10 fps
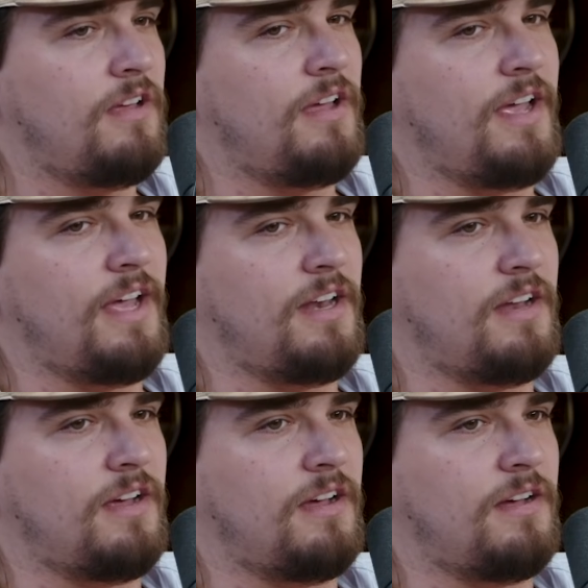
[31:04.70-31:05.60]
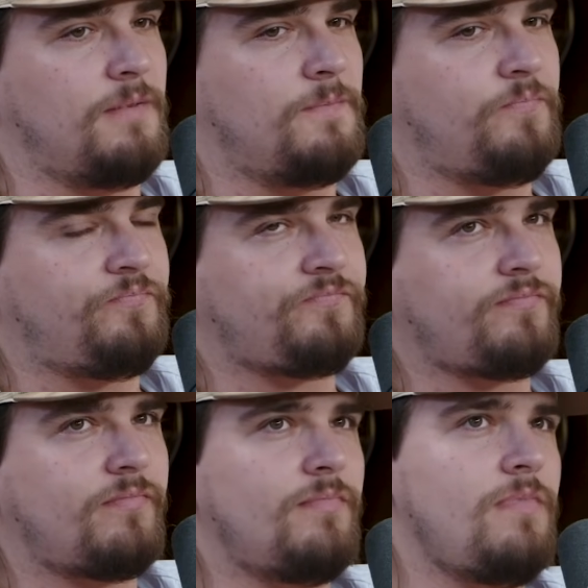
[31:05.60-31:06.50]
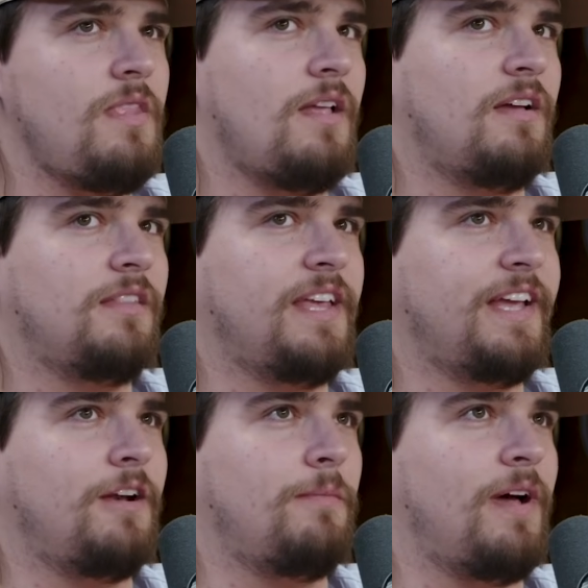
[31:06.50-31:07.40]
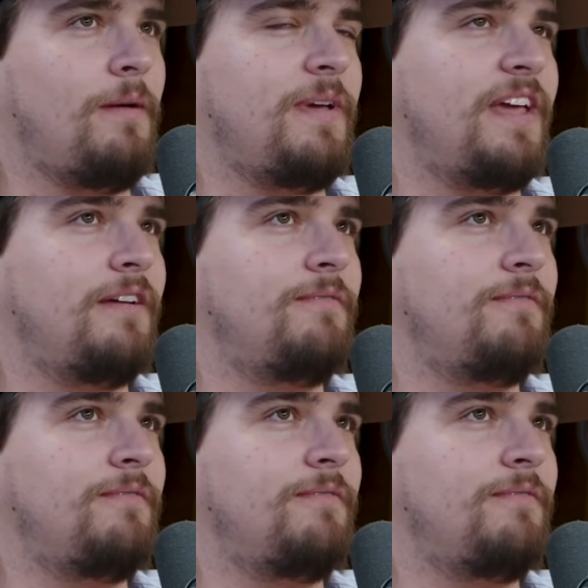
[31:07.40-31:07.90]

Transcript: And I think I'll be at